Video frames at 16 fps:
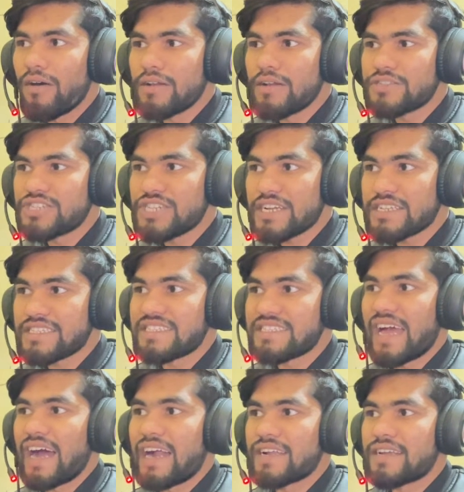check
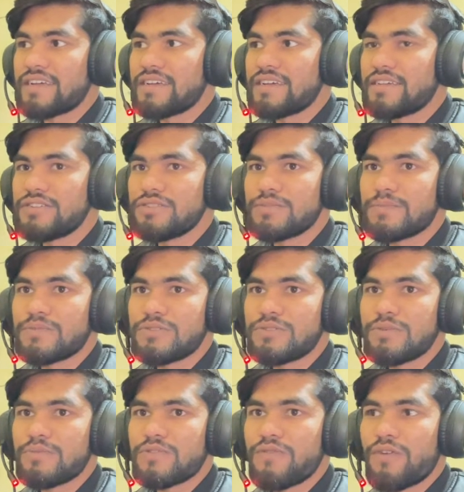that you
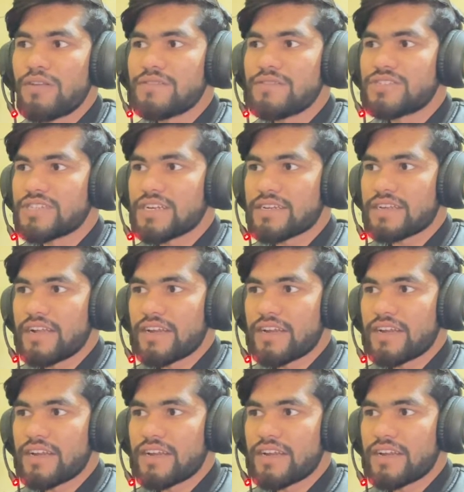have to following check: